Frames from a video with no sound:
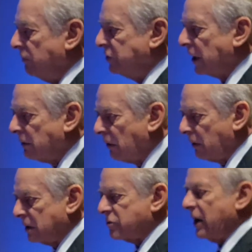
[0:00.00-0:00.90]

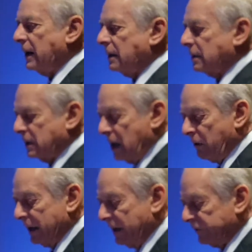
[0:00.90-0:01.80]
general trend
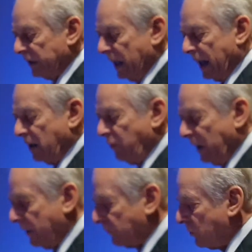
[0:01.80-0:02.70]
nowadays, and
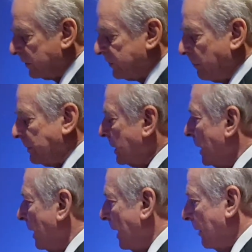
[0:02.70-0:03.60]
we have to accept it,
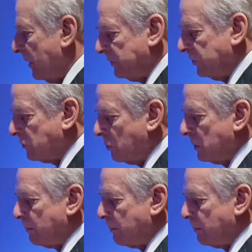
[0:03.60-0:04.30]
and this is true. The